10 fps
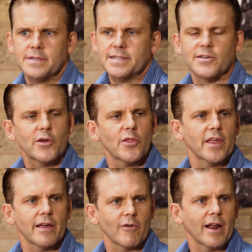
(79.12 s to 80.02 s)
Well, that's a good
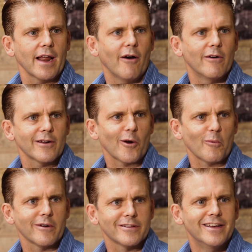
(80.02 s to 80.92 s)
thing right now in our
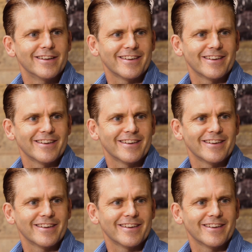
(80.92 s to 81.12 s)
world. Sure,